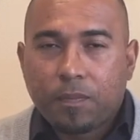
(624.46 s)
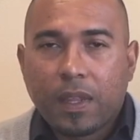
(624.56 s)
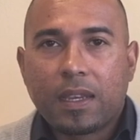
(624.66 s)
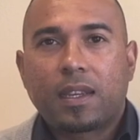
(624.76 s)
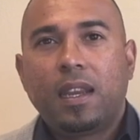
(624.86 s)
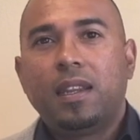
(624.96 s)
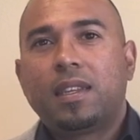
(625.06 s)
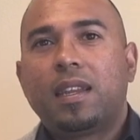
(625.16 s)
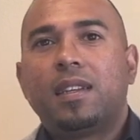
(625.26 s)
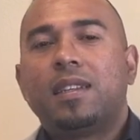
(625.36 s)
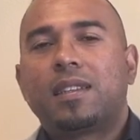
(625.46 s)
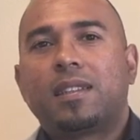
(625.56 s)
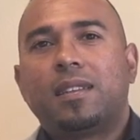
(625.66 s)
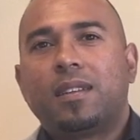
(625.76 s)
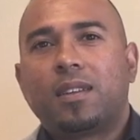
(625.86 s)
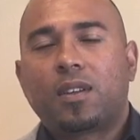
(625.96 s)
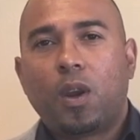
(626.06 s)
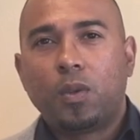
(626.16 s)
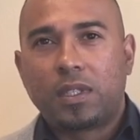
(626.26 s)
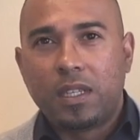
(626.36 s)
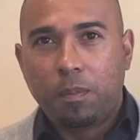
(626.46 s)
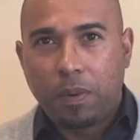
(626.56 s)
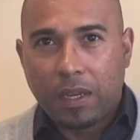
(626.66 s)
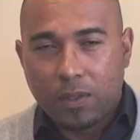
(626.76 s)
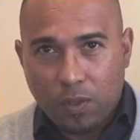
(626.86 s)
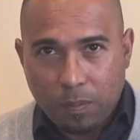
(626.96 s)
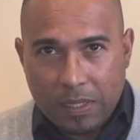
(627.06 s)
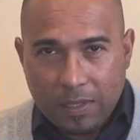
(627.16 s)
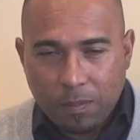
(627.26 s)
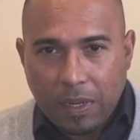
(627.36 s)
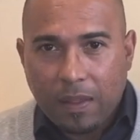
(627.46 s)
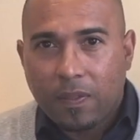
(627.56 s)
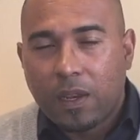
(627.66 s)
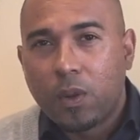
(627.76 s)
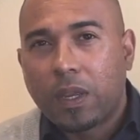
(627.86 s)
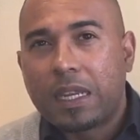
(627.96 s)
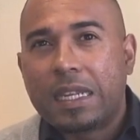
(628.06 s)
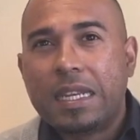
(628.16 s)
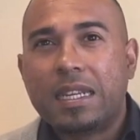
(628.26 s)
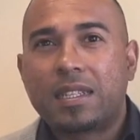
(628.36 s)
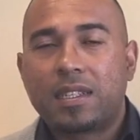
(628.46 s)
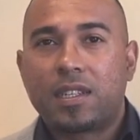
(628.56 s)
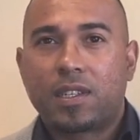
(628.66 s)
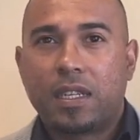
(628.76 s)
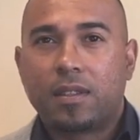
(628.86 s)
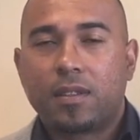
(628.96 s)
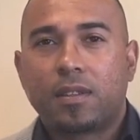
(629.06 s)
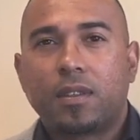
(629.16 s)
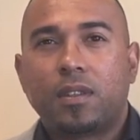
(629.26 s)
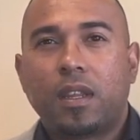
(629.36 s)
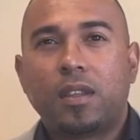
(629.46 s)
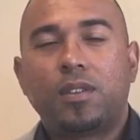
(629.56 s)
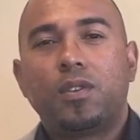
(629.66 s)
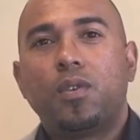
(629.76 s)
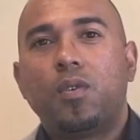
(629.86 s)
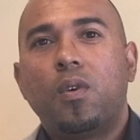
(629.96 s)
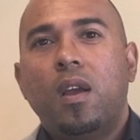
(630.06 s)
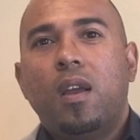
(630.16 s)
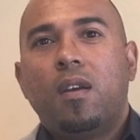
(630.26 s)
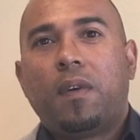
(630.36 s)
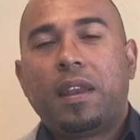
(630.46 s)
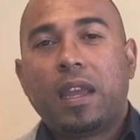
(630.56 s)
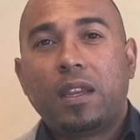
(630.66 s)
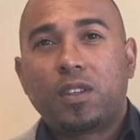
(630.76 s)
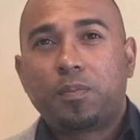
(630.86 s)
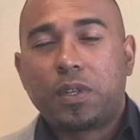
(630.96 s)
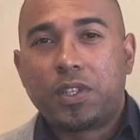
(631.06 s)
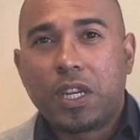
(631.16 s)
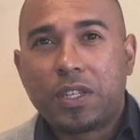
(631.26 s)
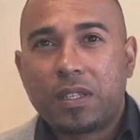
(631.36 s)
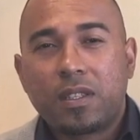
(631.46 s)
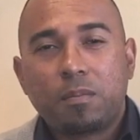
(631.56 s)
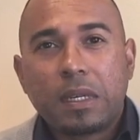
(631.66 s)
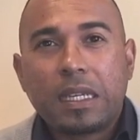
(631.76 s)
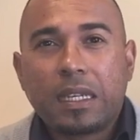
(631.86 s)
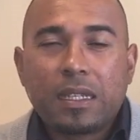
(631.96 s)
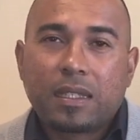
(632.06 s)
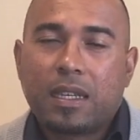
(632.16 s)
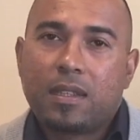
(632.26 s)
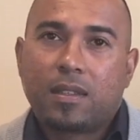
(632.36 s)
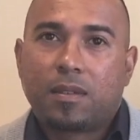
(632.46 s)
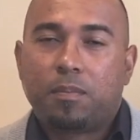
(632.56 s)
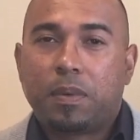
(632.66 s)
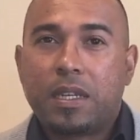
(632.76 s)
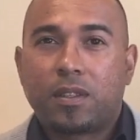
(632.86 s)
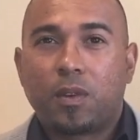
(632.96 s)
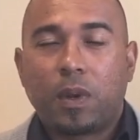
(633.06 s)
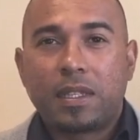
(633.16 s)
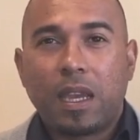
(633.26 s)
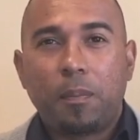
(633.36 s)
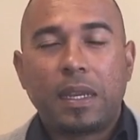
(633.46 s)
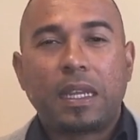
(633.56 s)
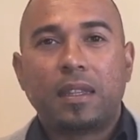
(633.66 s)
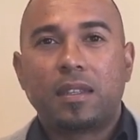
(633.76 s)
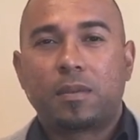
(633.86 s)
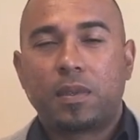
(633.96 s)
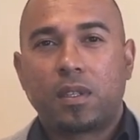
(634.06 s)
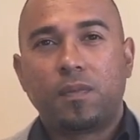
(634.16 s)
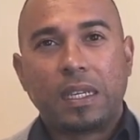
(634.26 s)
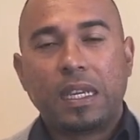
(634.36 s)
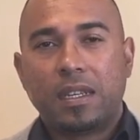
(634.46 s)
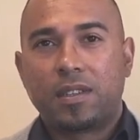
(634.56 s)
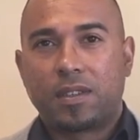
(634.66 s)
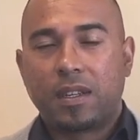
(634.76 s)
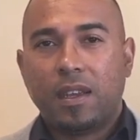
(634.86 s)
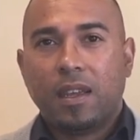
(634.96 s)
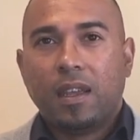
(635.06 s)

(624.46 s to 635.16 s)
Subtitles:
A credit analyst goes deeper into your business plan. They look at industry trends. Does your financial projections make sense based on what's happening in this specific industry?